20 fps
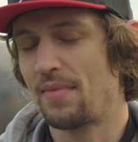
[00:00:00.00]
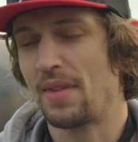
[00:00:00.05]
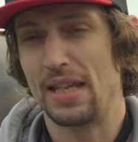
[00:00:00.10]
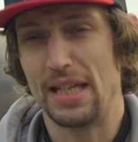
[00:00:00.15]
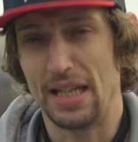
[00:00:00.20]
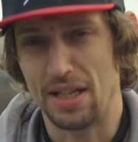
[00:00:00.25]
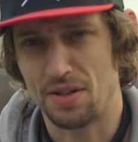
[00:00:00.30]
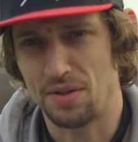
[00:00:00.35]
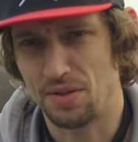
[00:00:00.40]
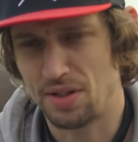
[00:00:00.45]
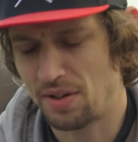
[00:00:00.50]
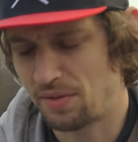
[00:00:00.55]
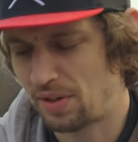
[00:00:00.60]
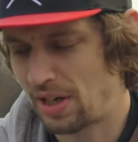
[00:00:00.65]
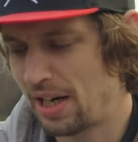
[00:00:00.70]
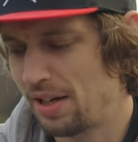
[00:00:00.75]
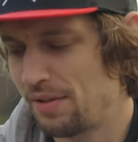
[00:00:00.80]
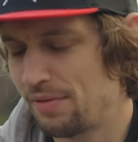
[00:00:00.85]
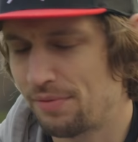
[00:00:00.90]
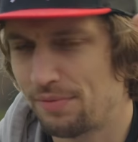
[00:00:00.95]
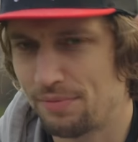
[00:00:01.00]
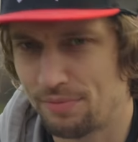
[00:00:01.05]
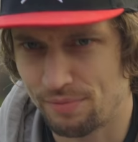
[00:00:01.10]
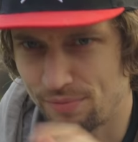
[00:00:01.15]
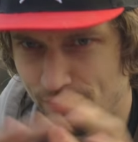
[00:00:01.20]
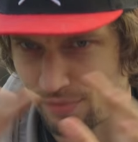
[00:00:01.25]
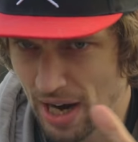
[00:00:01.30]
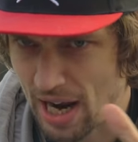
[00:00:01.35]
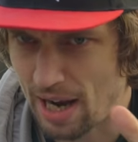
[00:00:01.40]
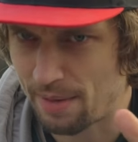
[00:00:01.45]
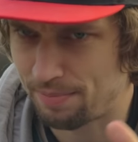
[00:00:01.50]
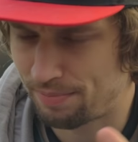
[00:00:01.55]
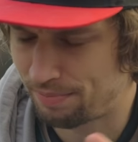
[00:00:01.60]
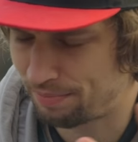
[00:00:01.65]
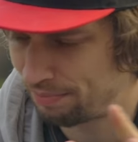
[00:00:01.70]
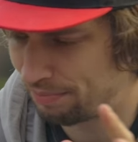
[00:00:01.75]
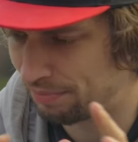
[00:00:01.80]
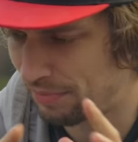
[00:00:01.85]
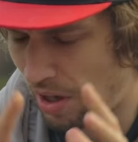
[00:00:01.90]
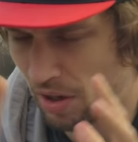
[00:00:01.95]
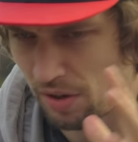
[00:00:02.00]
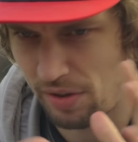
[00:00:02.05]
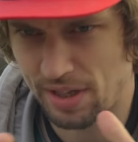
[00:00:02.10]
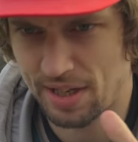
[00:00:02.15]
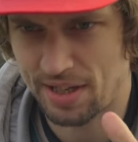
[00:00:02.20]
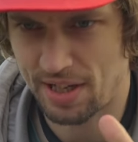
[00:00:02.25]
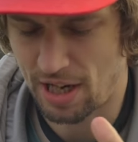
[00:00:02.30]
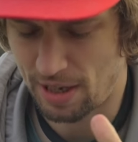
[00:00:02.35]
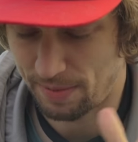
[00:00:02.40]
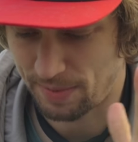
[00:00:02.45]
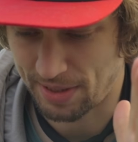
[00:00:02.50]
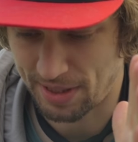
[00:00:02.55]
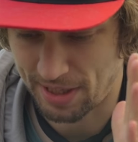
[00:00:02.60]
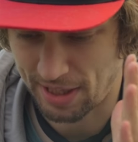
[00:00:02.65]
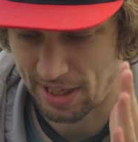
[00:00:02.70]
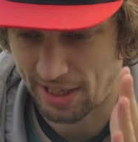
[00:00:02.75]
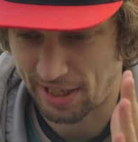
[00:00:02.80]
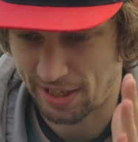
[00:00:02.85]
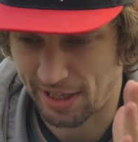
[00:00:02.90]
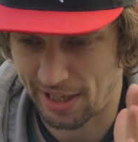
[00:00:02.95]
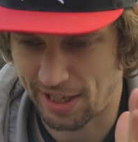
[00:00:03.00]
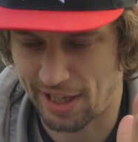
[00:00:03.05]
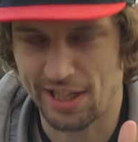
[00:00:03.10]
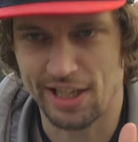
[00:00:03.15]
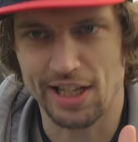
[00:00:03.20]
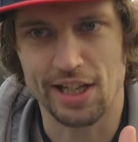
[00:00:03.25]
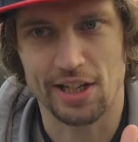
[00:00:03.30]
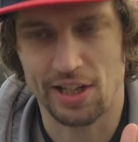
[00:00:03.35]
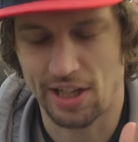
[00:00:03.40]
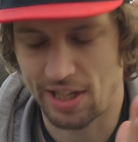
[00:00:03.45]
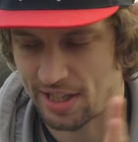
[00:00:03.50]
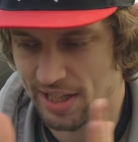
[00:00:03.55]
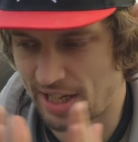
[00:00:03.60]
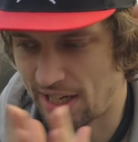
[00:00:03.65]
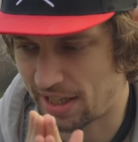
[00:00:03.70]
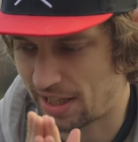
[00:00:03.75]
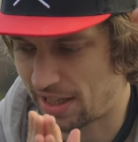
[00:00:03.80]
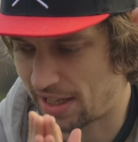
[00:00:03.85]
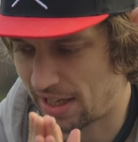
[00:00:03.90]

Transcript: Yeah, so to kind of wrap all this up into kind of like a neat, concise